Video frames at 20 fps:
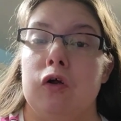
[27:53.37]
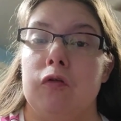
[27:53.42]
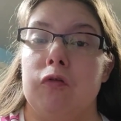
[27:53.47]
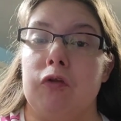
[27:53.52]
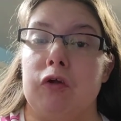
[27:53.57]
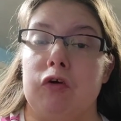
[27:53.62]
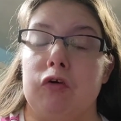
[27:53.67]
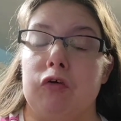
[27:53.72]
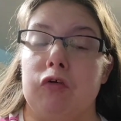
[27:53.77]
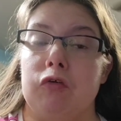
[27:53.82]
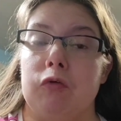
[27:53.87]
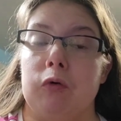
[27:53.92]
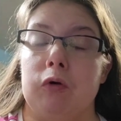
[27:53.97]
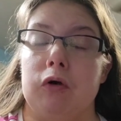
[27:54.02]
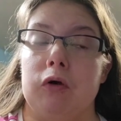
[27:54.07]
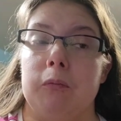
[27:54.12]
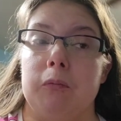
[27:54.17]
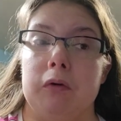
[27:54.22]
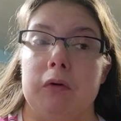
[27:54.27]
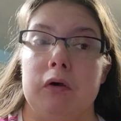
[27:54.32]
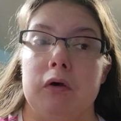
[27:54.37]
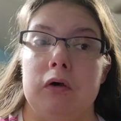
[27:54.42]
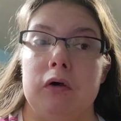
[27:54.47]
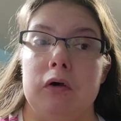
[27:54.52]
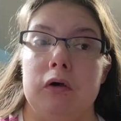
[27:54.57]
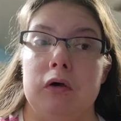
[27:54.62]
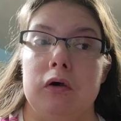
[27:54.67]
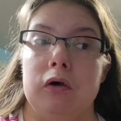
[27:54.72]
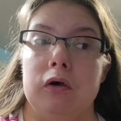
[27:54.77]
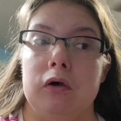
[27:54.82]
thunderstorm
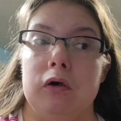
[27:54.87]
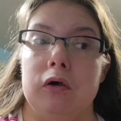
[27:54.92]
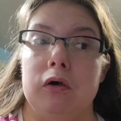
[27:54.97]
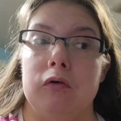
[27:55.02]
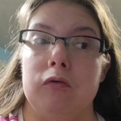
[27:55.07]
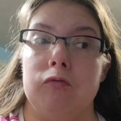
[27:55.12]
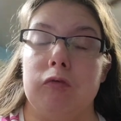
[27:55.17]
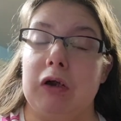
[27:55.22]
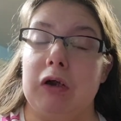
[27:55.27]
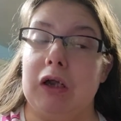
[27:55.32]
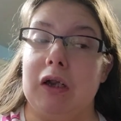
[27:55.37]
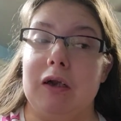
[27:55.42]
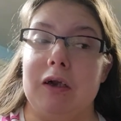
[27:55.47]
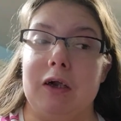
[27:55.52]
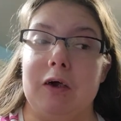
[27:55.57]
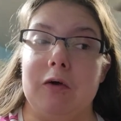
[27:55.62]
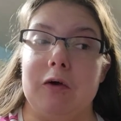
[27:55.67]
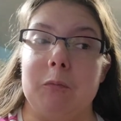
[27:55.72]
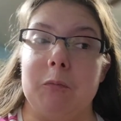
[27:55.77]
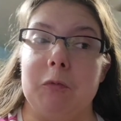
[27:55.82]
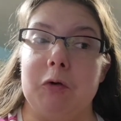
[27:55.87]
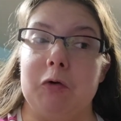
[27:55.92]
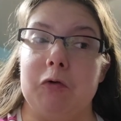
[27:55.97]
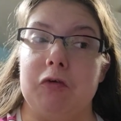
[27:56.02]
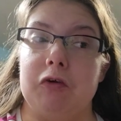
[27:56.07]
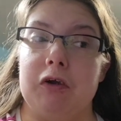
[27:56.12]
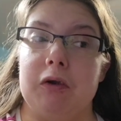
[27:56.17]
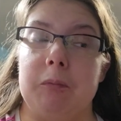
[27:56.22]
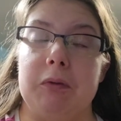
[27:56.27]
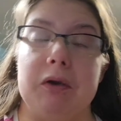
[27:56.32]
rain cloud
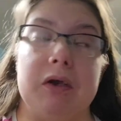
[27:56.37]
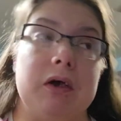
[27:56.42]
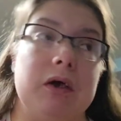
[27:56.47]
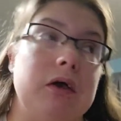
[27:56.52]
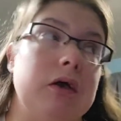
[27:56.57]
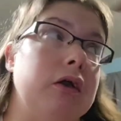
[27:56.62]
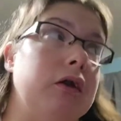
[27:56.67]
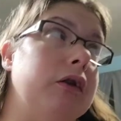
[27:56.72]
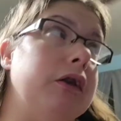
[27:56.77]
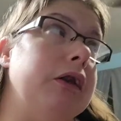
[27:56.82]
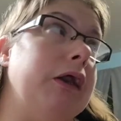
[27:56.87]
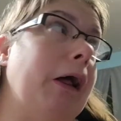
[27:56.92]
emoji, because